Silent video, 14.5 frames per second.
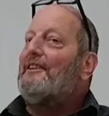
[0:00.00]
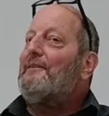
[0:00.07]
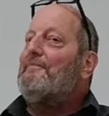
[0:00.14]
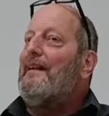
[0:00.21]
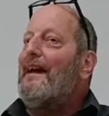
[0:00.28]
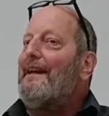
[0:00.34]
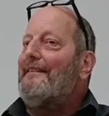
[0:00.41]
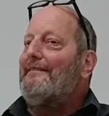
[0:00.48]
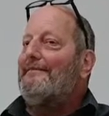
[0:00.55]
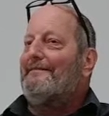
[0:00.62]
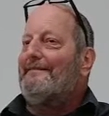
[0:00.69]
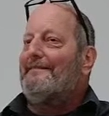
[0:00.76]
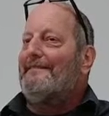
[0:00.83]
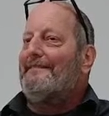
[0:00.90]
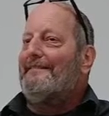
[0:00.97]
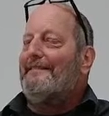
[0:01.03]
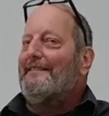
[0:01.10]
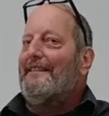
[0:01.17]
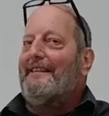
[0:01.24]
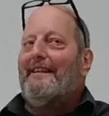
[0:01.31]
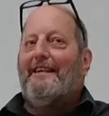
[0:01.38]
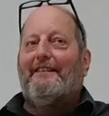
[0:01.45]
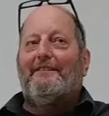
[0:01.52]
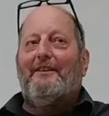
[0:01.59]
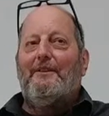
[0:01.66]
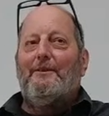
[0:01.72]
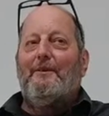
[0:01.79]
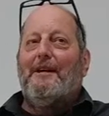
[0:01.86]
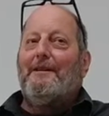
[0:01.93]
Not the men. See,
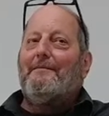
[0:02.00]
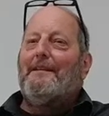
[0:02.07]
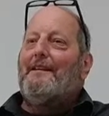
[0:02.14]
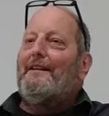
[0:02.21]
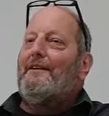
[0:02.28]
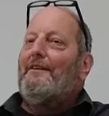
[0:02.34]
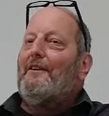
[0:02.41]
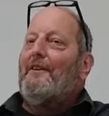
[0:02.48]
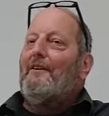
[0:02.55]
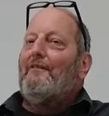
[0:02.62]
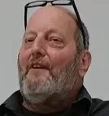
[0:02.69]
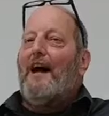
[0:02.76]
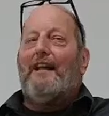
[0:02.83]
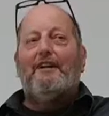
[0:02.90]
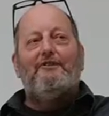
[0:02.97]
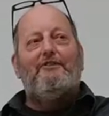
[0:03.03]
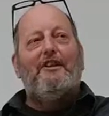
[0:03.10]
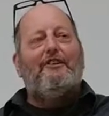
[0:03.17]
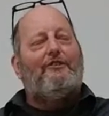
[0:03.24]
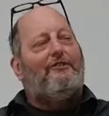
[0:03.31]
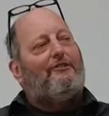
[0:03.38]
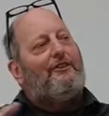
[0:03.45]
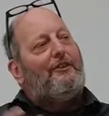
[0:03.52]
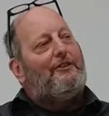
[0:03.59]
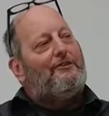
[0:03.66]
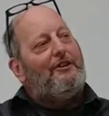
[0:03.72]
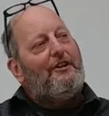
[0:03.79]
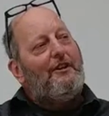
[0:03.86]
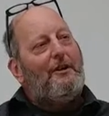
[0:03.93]
the women followed Jesus to
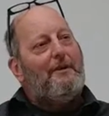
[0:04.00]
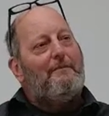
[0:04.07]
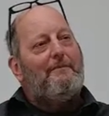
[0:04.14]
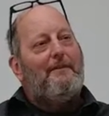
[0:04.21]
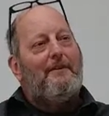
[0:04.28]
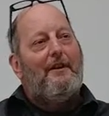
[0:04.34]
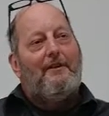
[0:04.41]
the tomb.